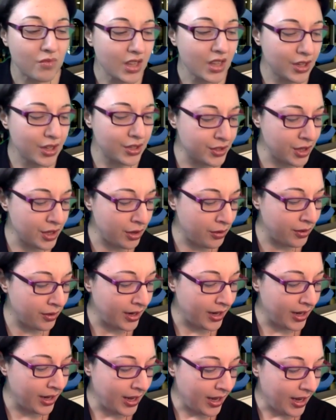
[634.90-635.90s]
So
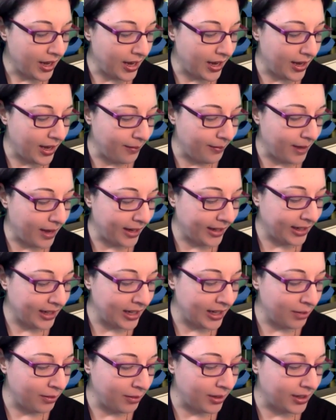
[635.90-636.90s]
I
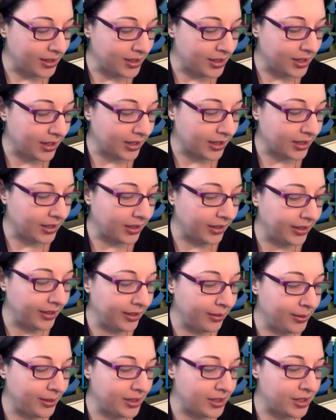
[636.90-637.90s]
kind of want to talk a
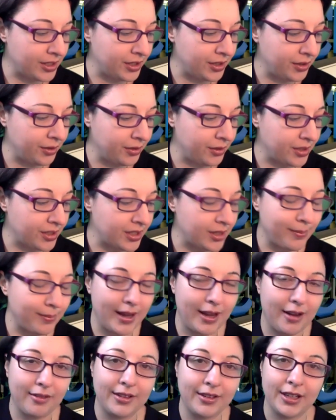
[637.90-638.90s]
little bit too, just
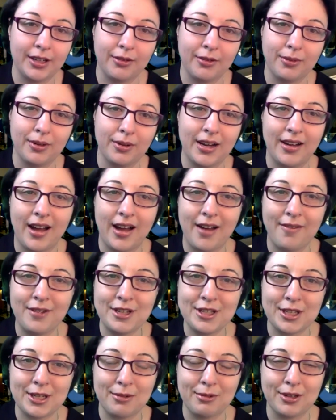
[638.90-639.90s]
about,
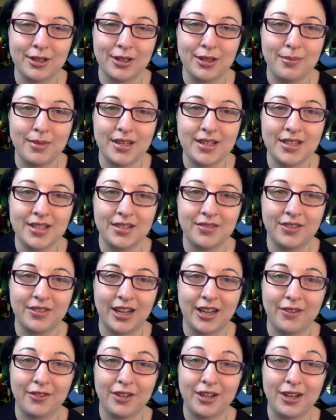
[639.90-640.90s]
obviously we're in the midst of
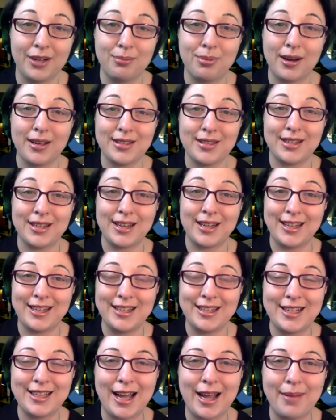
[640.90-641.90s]
kind of an
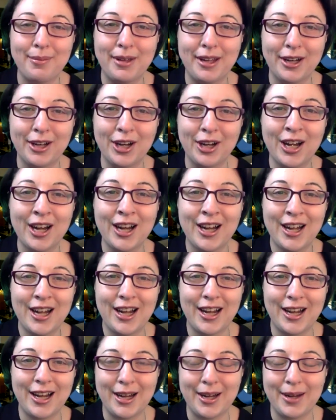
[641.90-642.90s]
unprecedented time here.
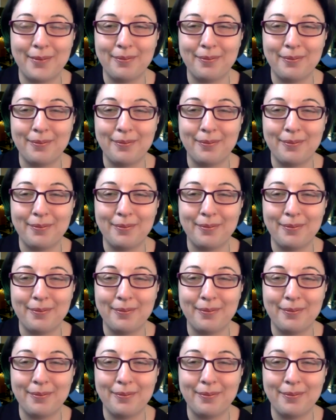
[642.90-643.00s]
A